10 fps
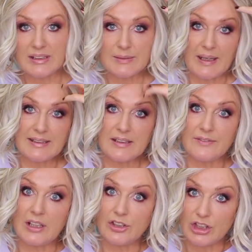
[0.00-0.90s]

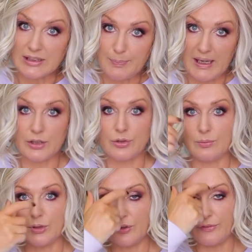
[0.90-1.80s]
expensive than just partial
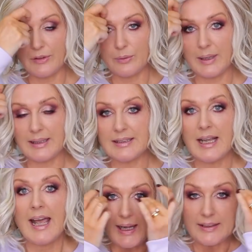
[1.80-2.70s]
monofilament.
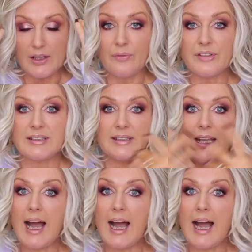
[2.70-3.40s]
And obviously